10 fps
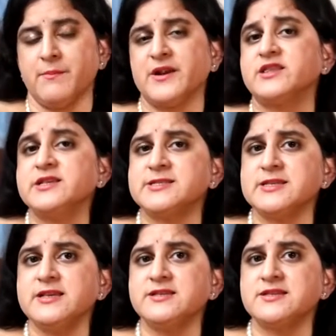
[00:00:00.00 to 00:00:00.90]
but
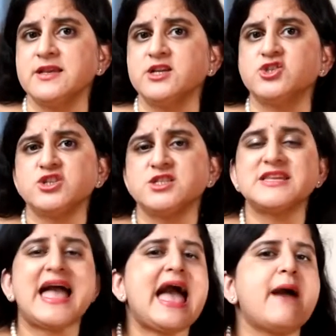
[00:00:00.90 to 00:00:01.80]
this is just an